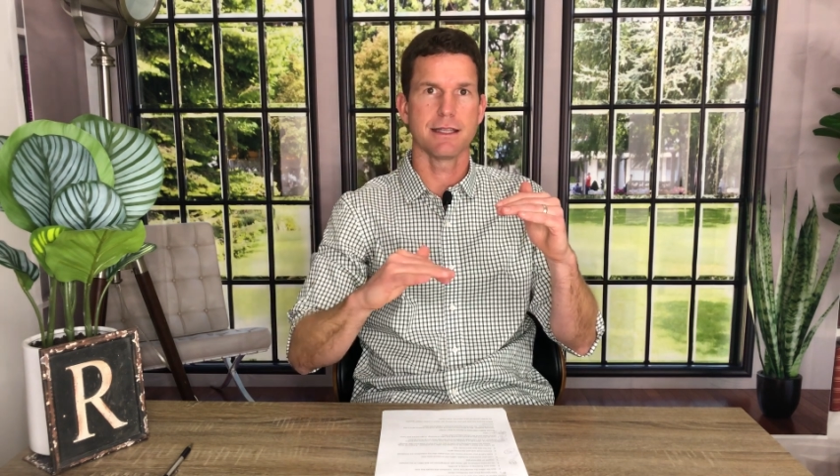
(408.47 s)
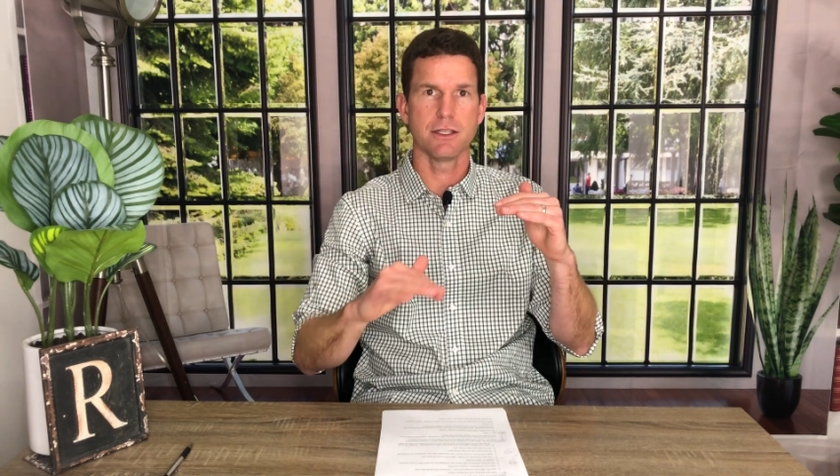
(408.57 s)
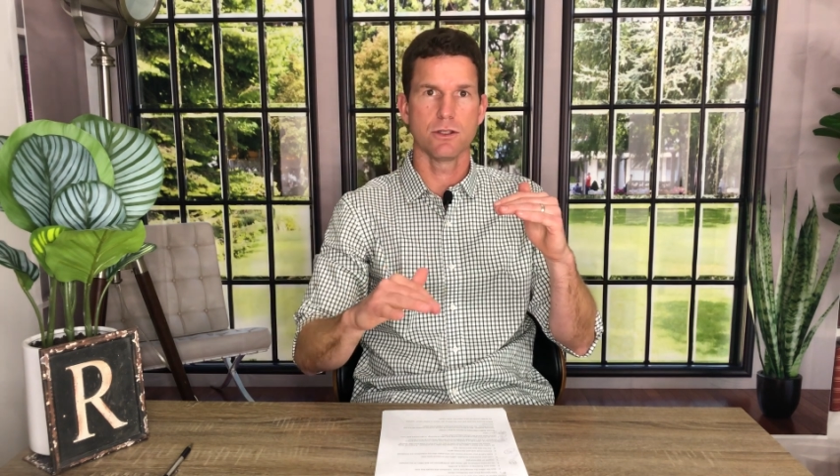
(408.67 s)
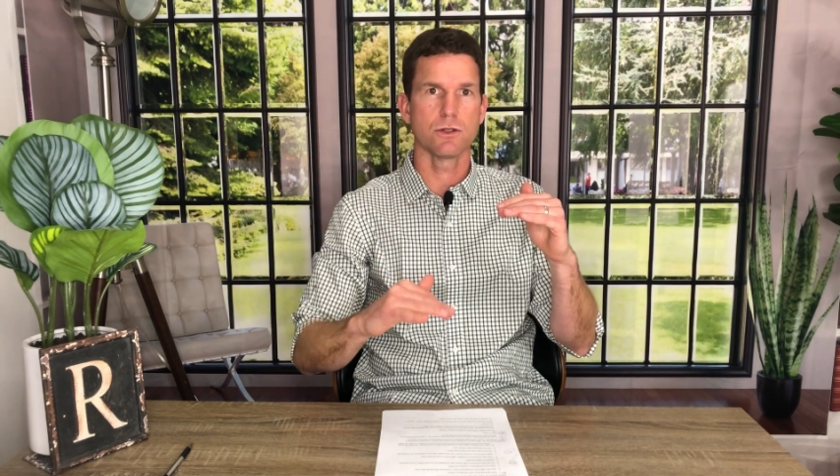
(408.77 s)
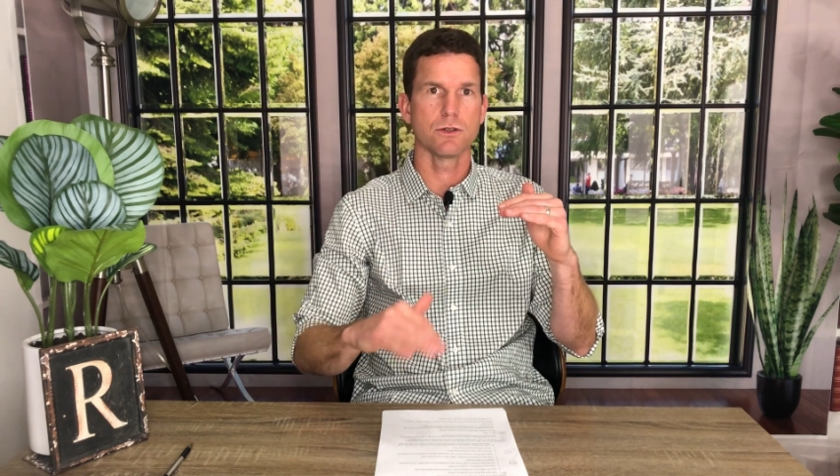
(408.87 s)

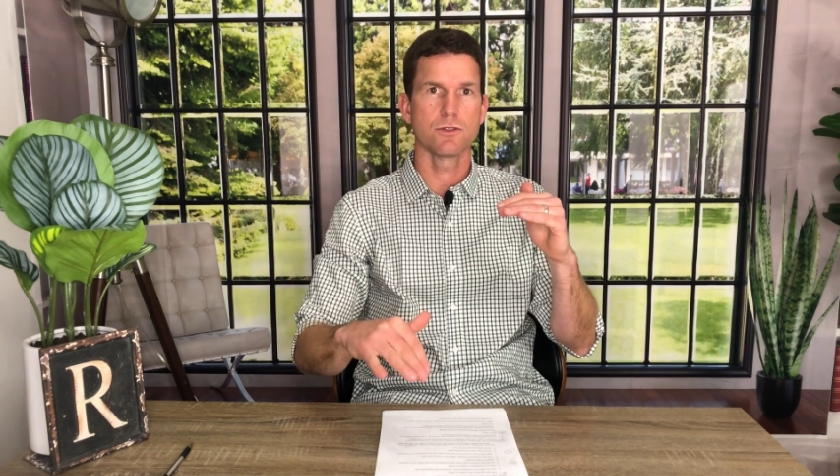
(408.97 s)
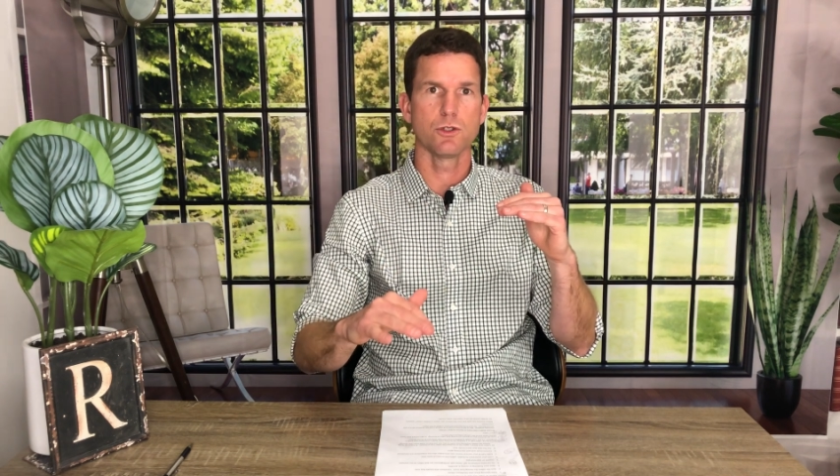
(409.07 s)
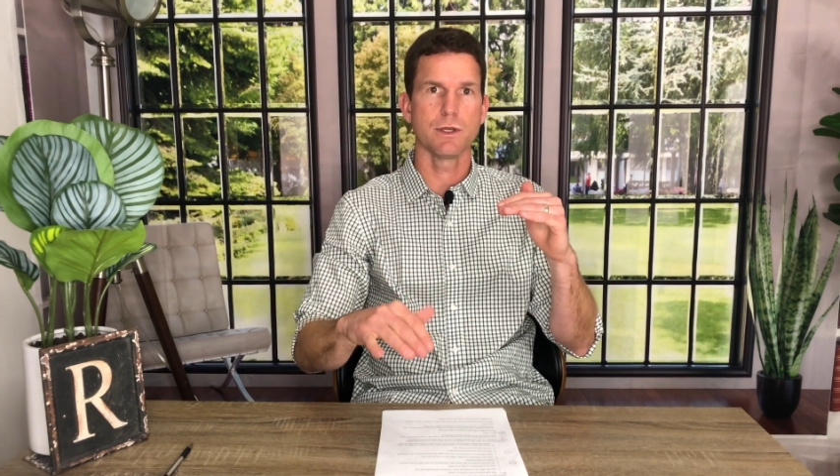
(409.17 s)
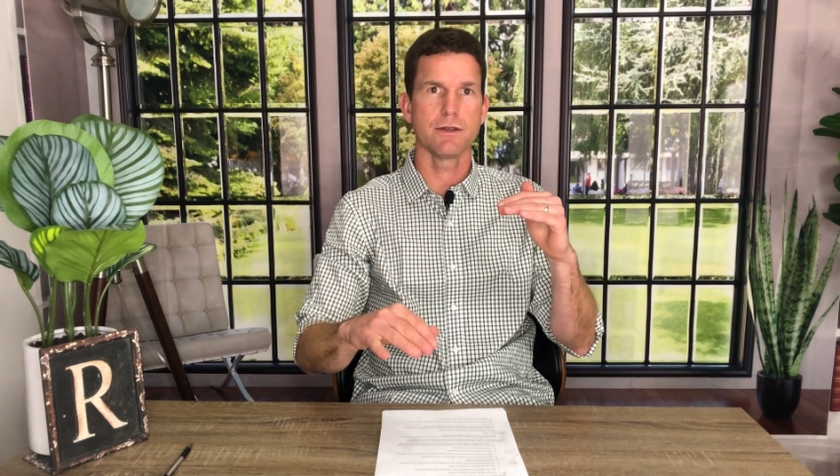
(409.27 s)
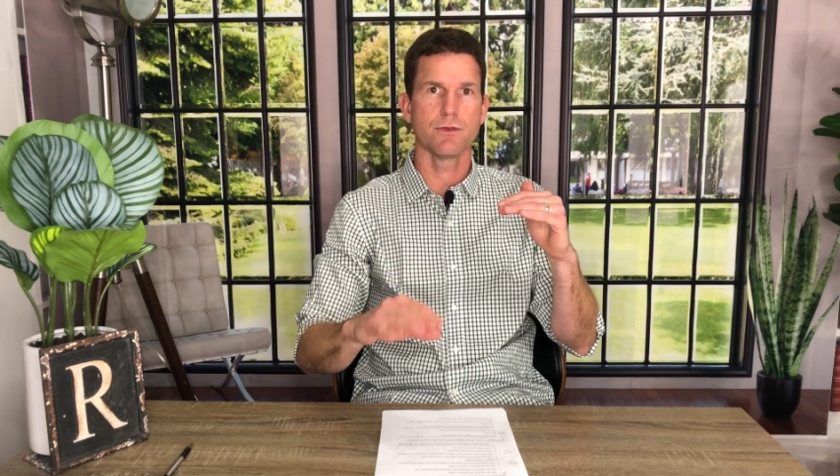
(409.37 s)
that you're
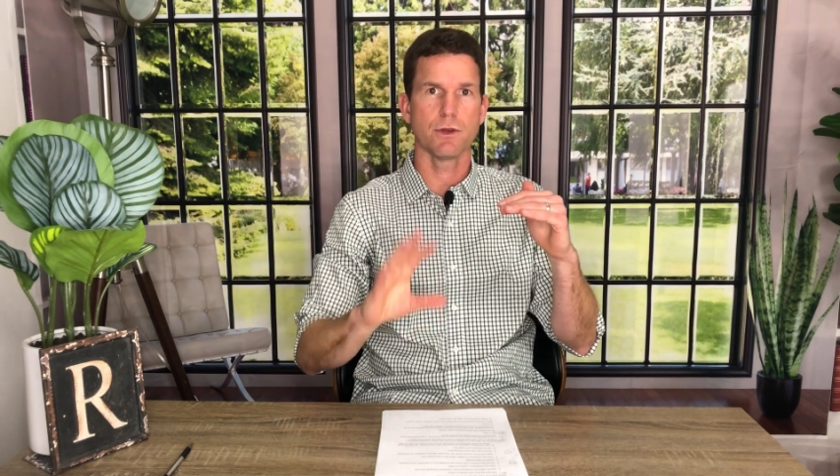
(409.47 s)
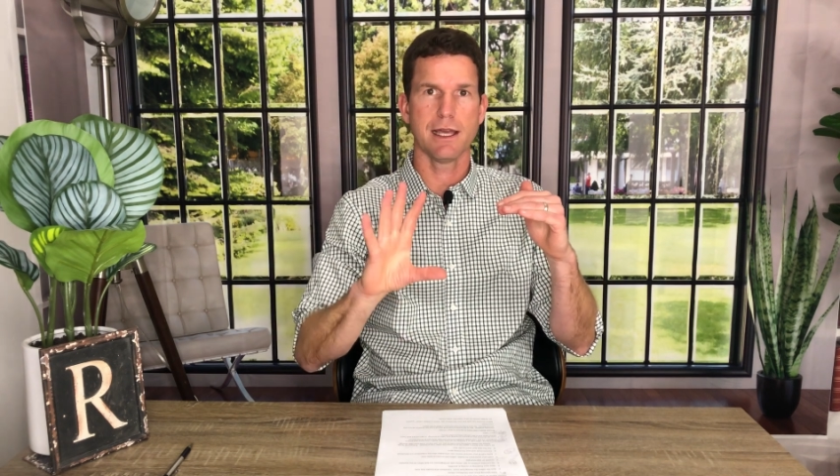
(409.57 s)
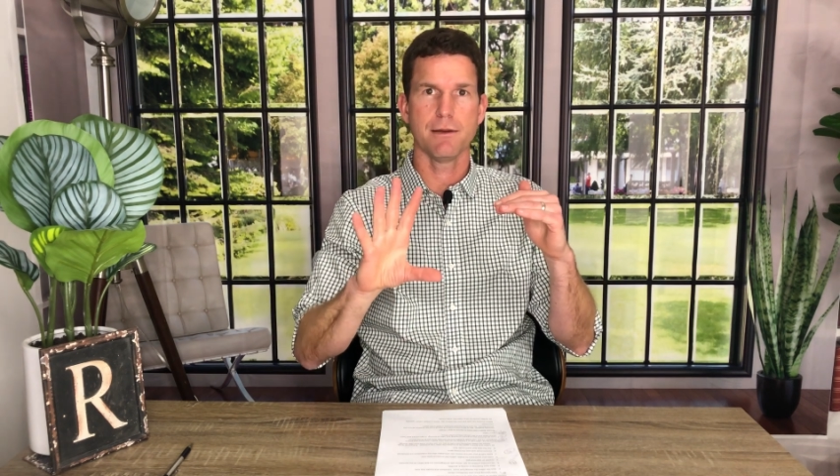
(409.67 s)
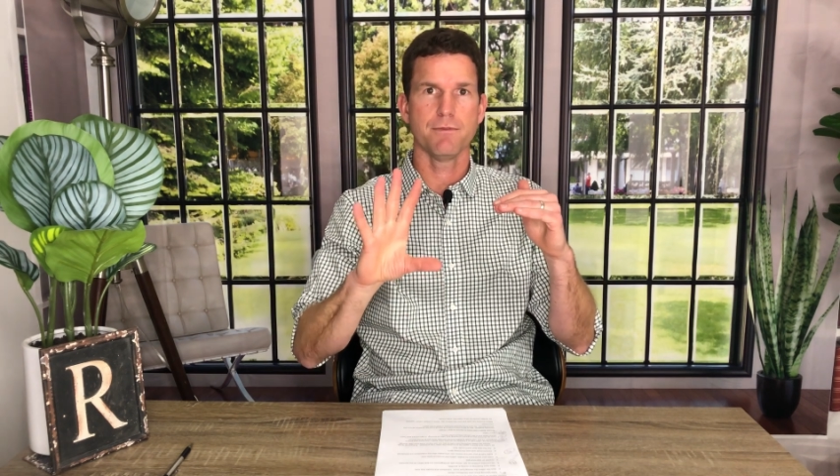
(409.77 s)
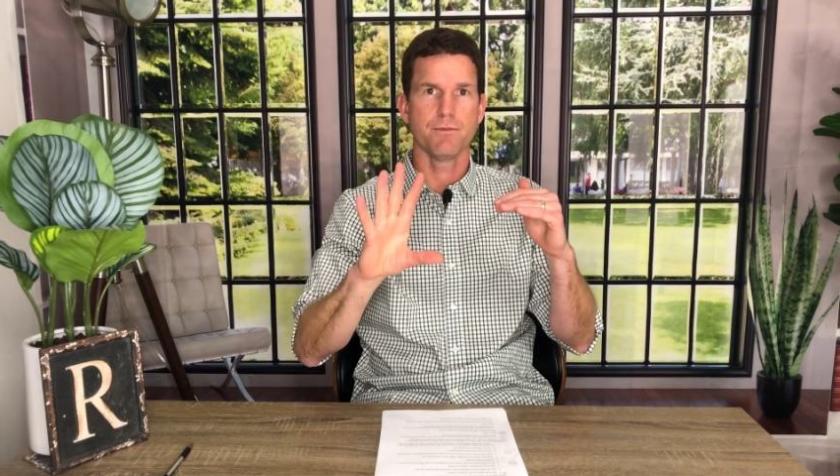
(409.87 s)
doing for
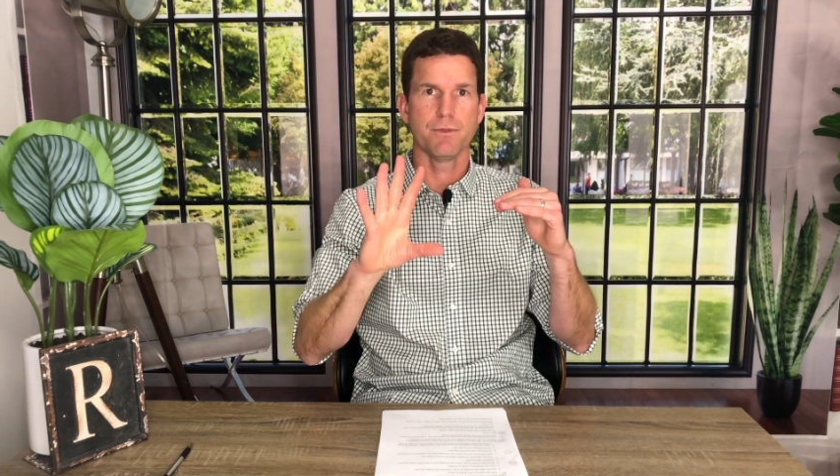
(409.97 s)
them